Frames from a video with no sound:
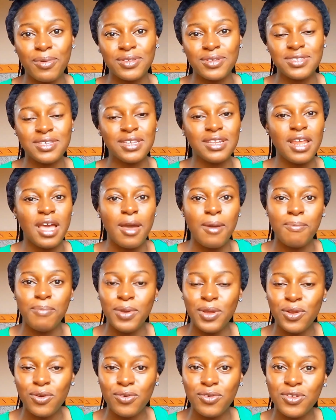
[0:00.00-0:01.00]
button
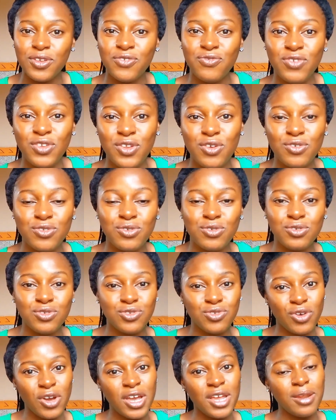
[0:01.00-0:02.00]
below this video to
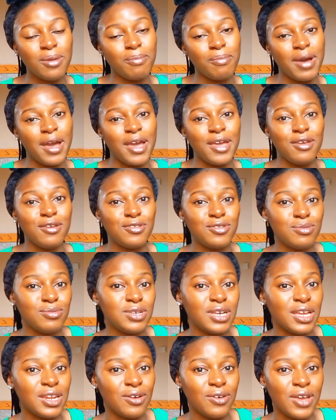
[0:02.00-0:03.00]
join my YouTube
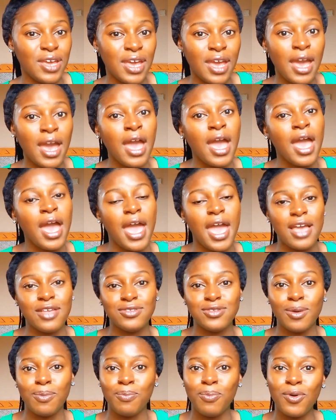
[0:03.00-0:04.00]
channel here and
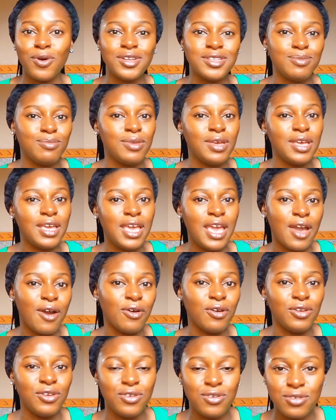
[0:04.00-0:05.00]
support me here
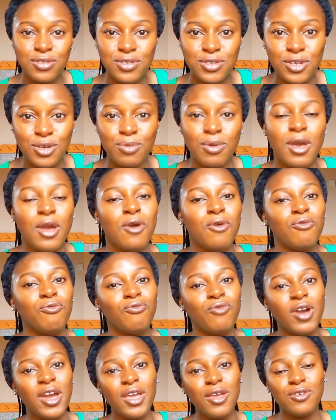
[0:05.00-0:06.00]
on YouTube.
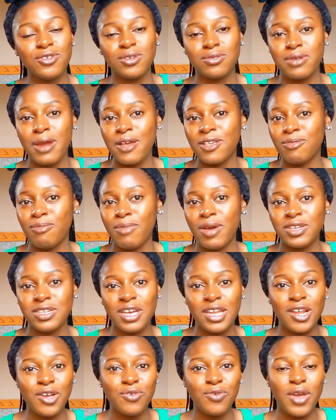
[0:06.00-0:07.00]
When you subscribe to my
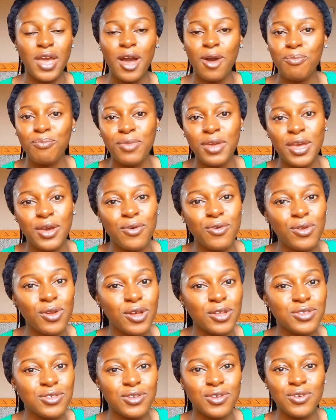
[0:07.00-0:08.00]
channel, you help me a whole
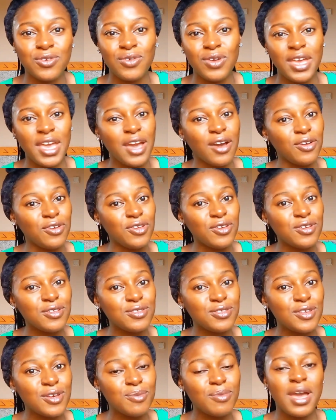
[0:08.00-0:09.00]
lot to grow here on
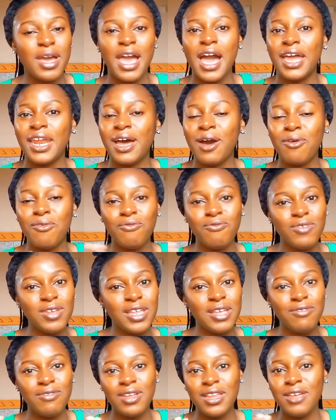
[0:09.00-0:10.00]
YouTube, and I will
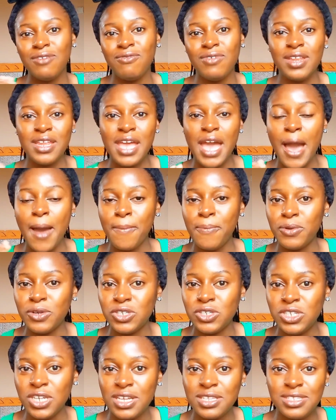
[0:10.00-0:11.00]
really
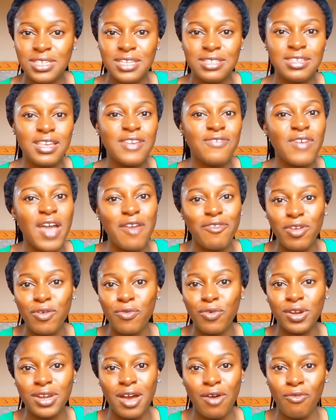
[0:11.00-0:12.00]
appreciate it if
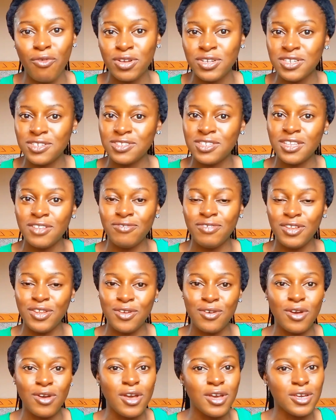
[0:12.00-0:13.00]
everyone that watches this video